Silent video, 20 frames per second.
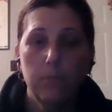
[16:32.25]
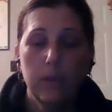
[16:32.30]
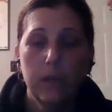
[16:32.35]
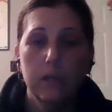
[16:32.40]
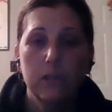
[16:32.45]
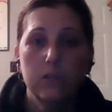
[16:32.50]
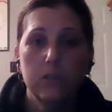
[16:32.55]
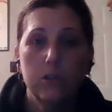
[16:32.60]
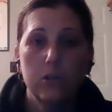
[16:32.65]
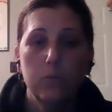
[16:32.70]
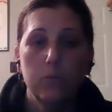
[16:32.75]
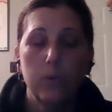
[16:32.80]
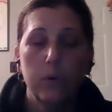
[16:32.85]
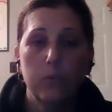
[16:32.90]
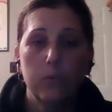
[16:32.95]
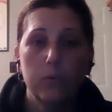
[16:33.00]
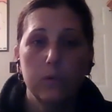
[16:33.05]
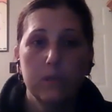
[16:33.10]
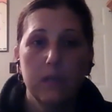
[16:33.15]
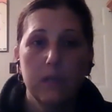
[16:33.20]
And so you
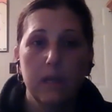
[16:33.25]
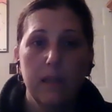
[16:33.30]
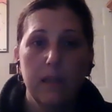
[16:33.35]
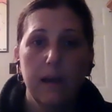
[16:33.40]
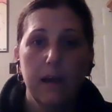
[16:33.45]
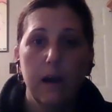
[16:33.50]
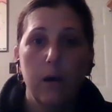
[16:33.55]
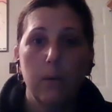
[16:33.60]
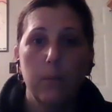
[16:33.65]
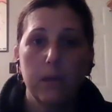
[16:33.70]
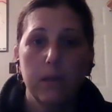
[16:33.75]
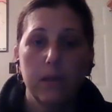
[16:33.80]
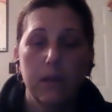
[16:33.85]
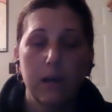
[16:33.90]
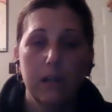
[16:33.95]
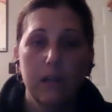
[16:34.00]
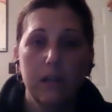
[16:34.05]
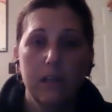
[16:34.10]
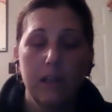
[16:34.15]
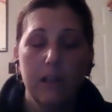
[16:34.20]
both will sign that. I'll be
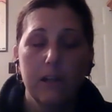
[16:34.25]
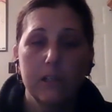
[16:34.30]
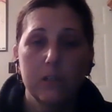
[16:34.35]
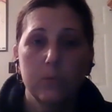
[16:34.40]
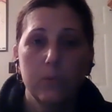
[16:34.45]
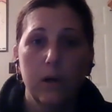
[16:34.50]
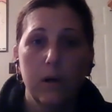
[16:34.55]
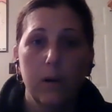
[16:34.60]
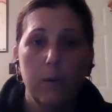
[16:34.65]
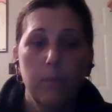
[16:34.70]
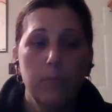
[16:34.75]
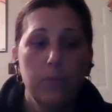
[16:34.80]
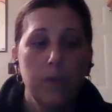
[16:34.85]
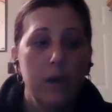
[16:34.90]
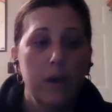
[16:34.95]
collecting that as well.